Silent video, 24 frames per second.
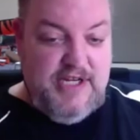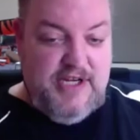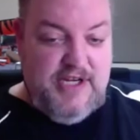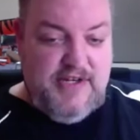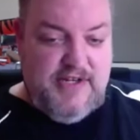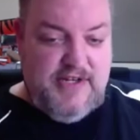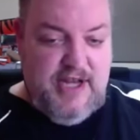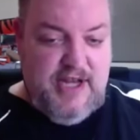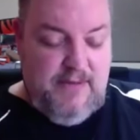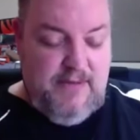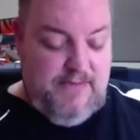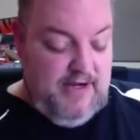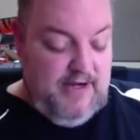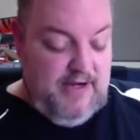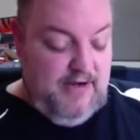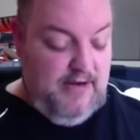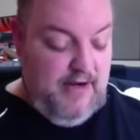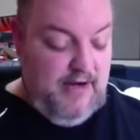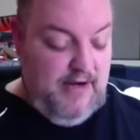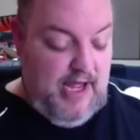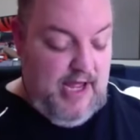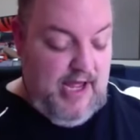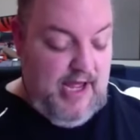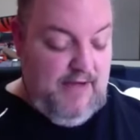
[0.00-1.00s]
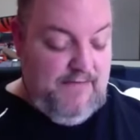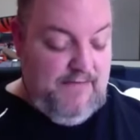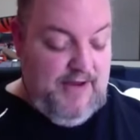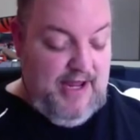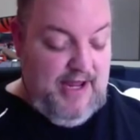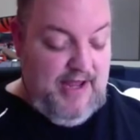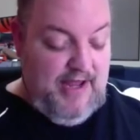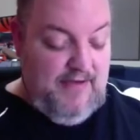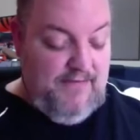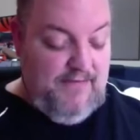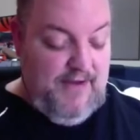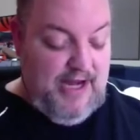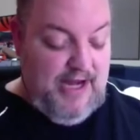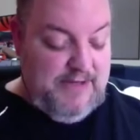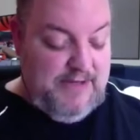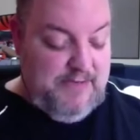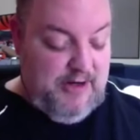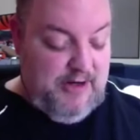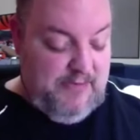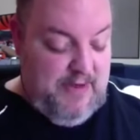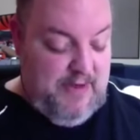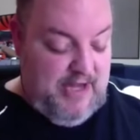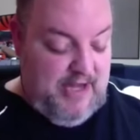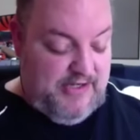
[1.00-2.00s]
something uh, via
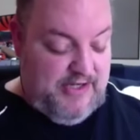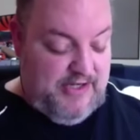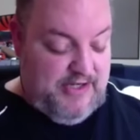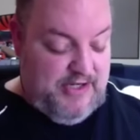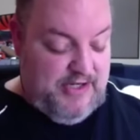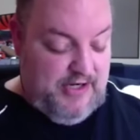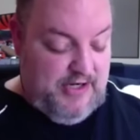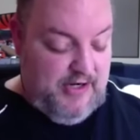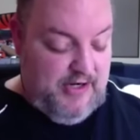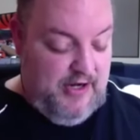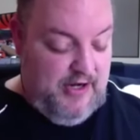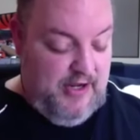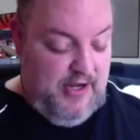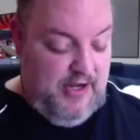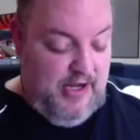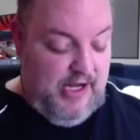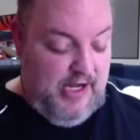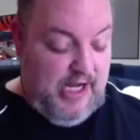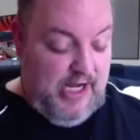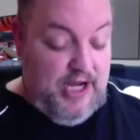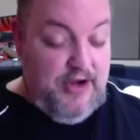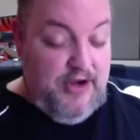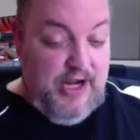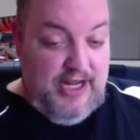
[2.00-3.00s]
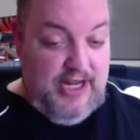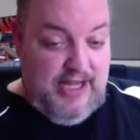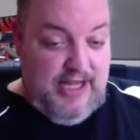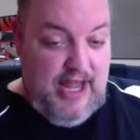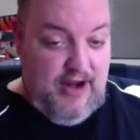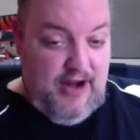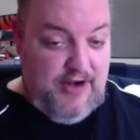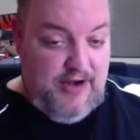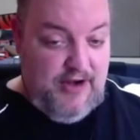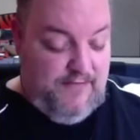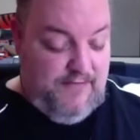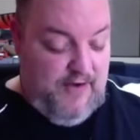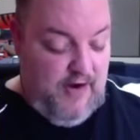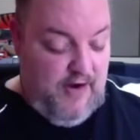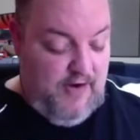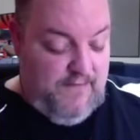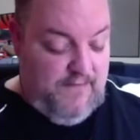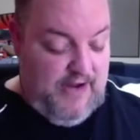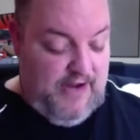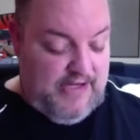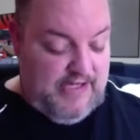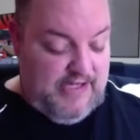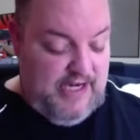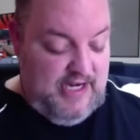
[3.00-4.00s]
Facebook Messenger. Can you get that on your phone if
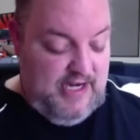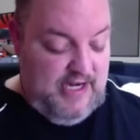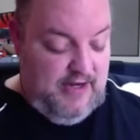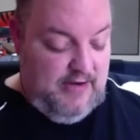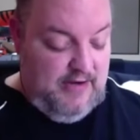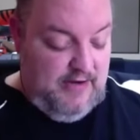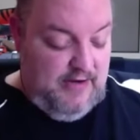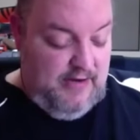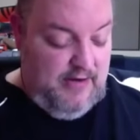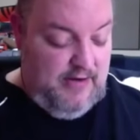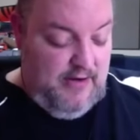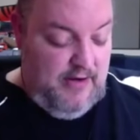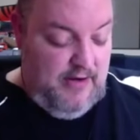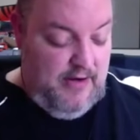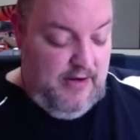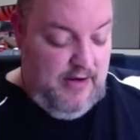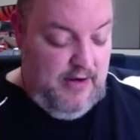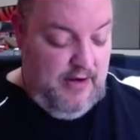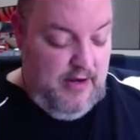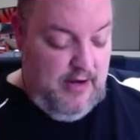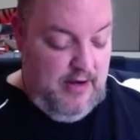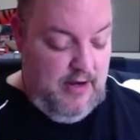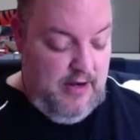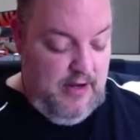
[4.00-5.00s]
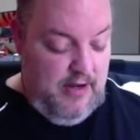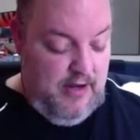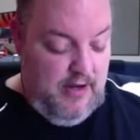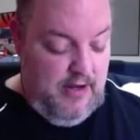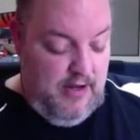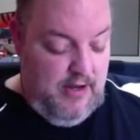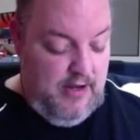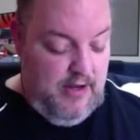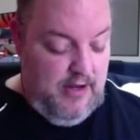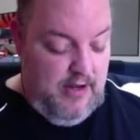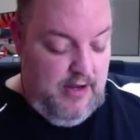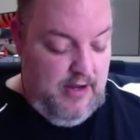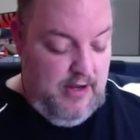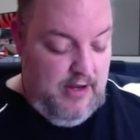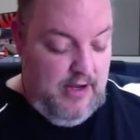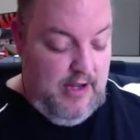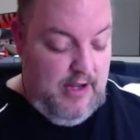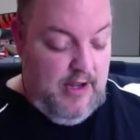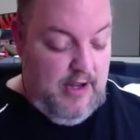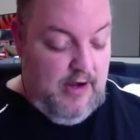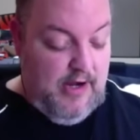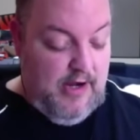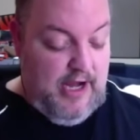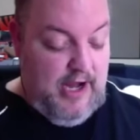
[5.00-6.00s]
I send it? Mm-hmm.
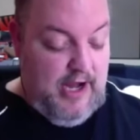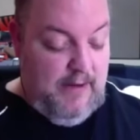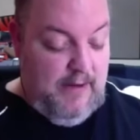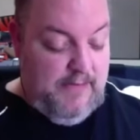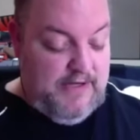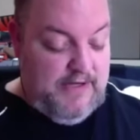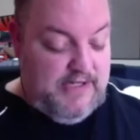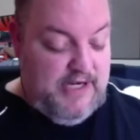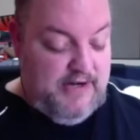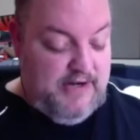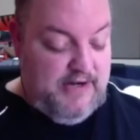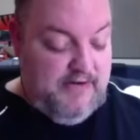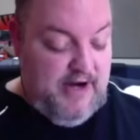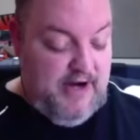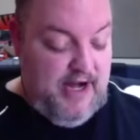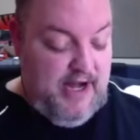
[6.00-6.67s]
Okay, I'm going to send it right